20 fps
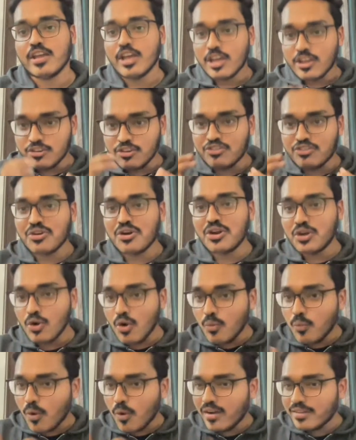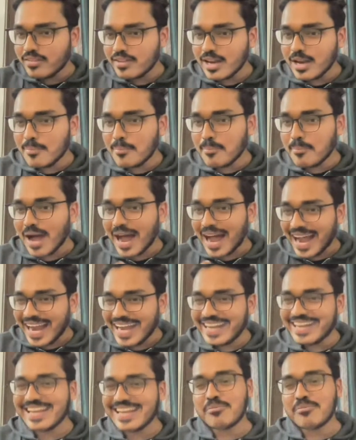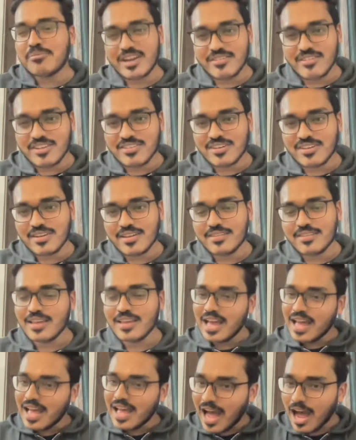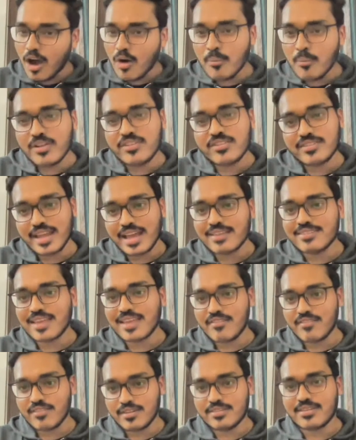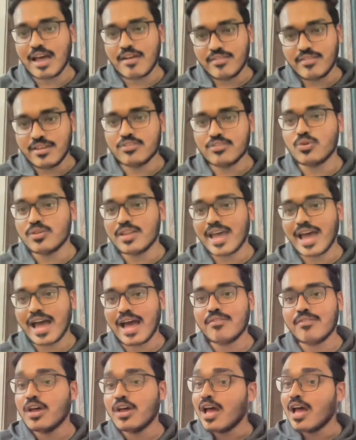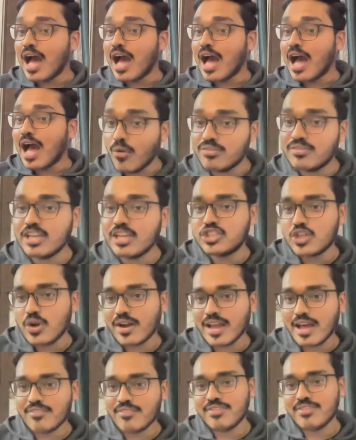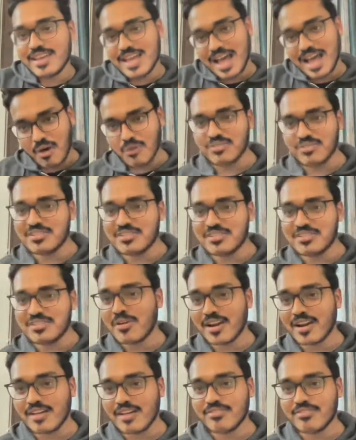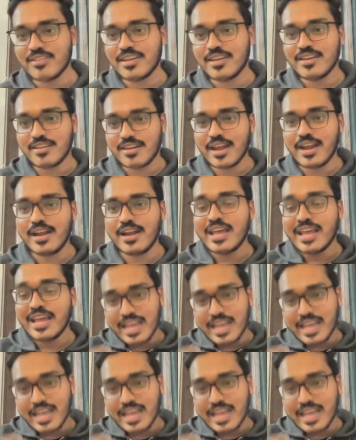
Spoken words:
You should know what their ideal motivation is, how much tech savviness do they have, how's the geography, how's their demography, right?